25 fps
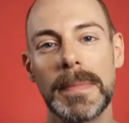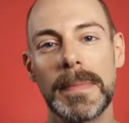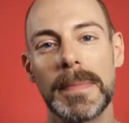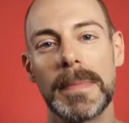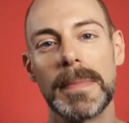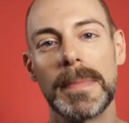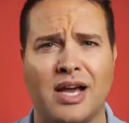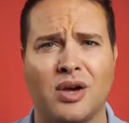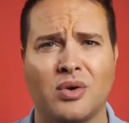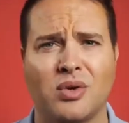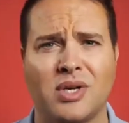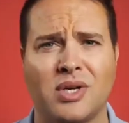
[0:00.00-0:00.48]
It's
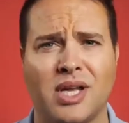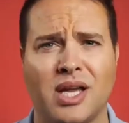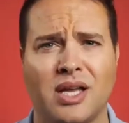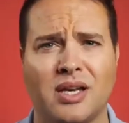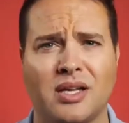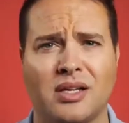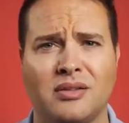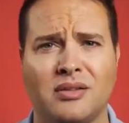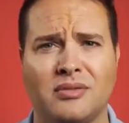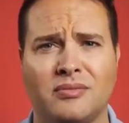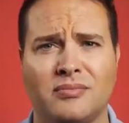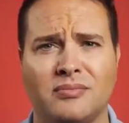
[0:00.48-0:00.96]

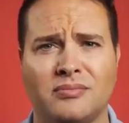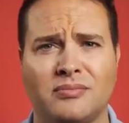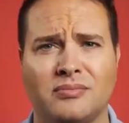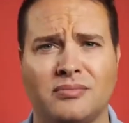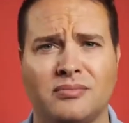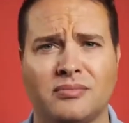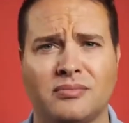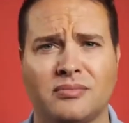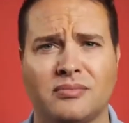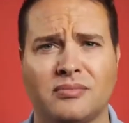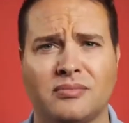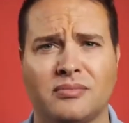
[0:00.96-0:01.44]
outdated.
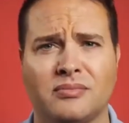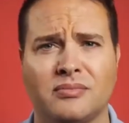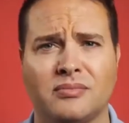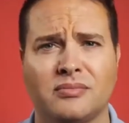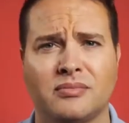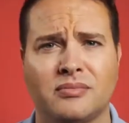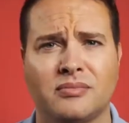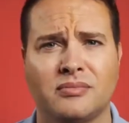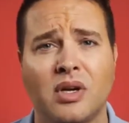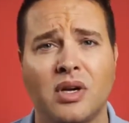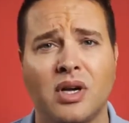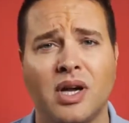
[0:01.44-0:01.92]

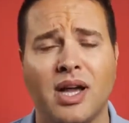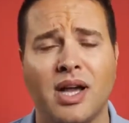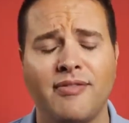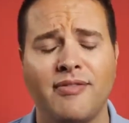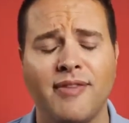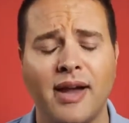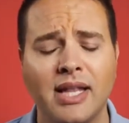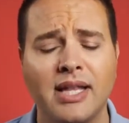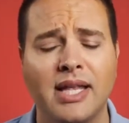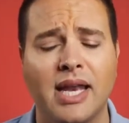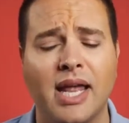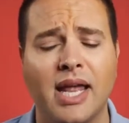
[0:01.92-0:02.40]
I
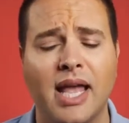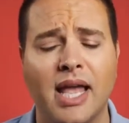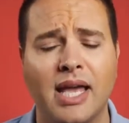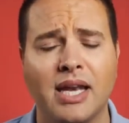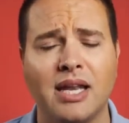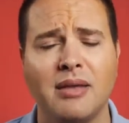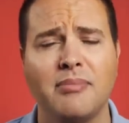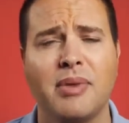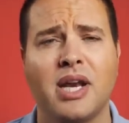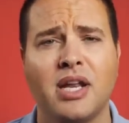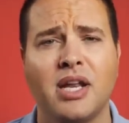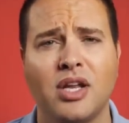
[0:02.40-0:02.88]
find that
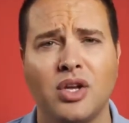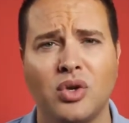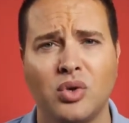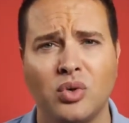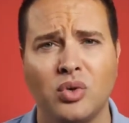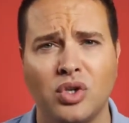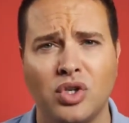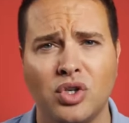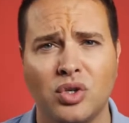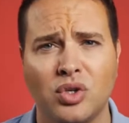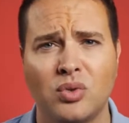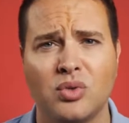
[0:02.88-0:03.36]
anybody who
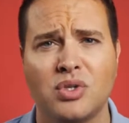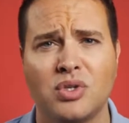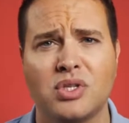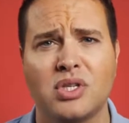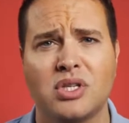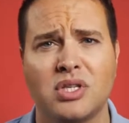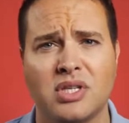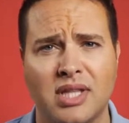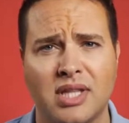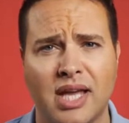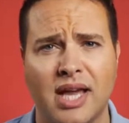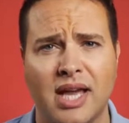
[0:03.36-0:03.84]

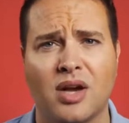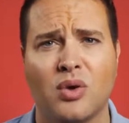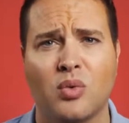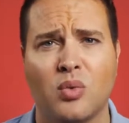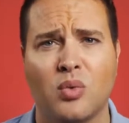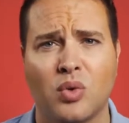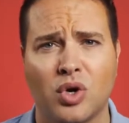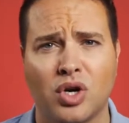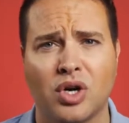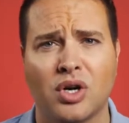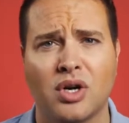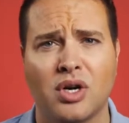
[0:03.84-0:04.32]
uses that
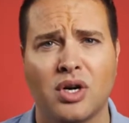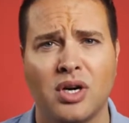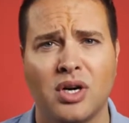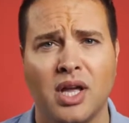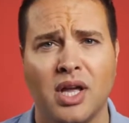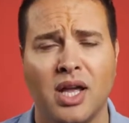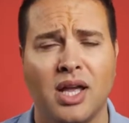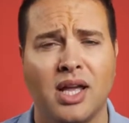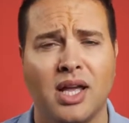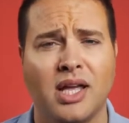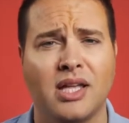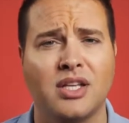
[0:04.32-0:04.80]
word
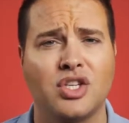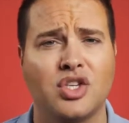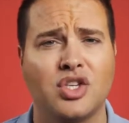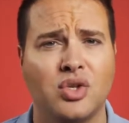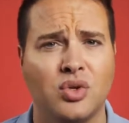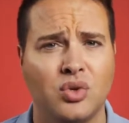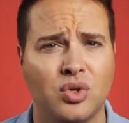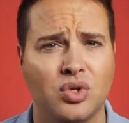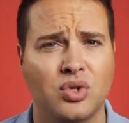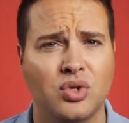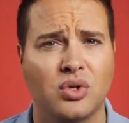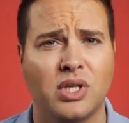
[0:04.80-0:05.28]
is
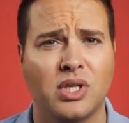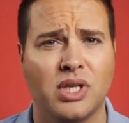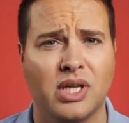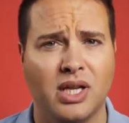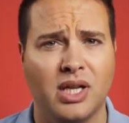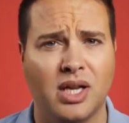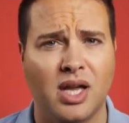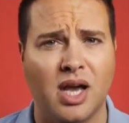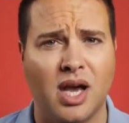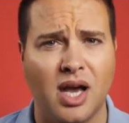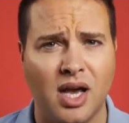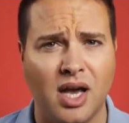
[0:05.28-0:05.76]

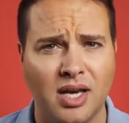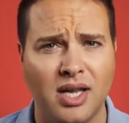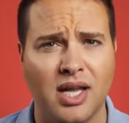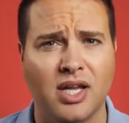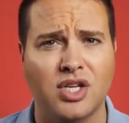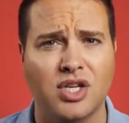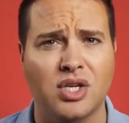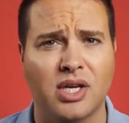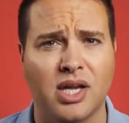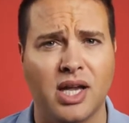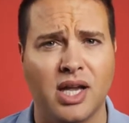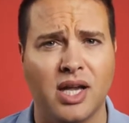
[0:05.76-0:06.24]
usually
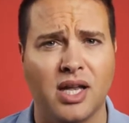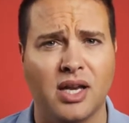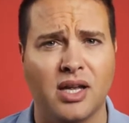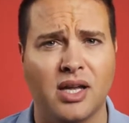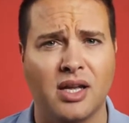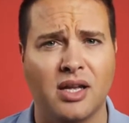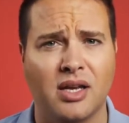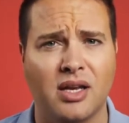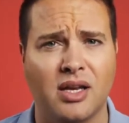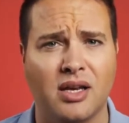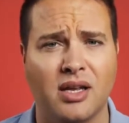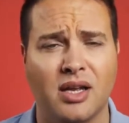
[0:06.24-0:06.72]

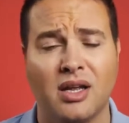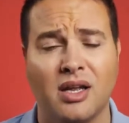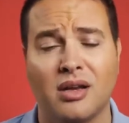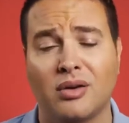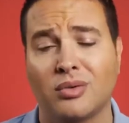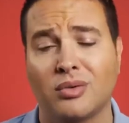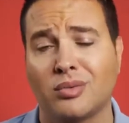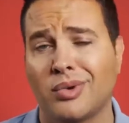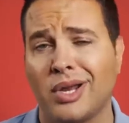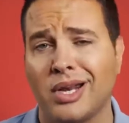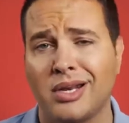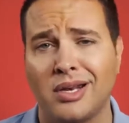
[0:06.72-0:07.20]
uneducated,
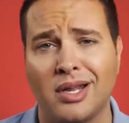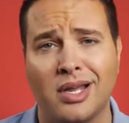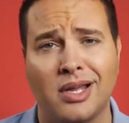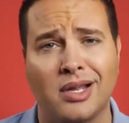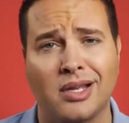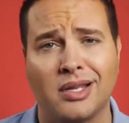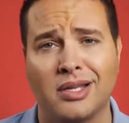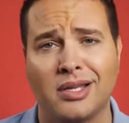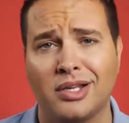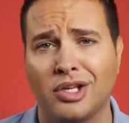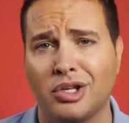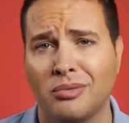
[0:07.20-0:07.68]

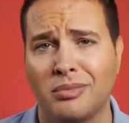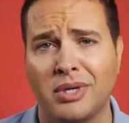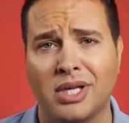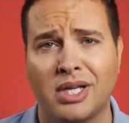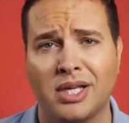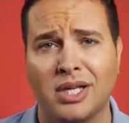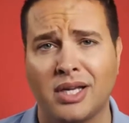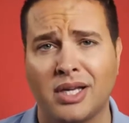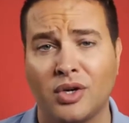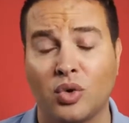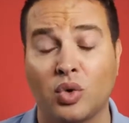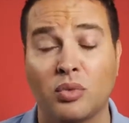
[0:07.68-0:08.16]
redneck,
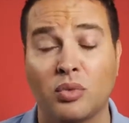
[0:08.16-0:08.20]
hillbilly,